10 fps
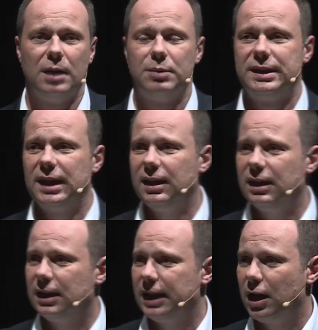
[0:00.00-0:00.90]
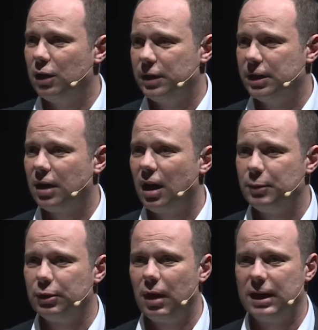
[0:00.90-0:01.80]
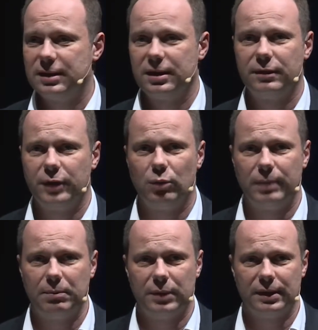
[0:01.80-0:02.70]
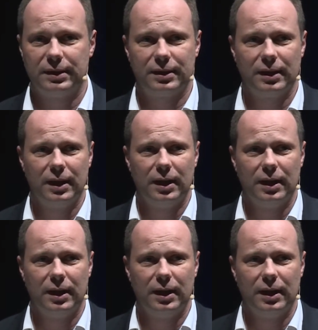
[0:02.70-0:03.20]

particularly over the time horizon of your members.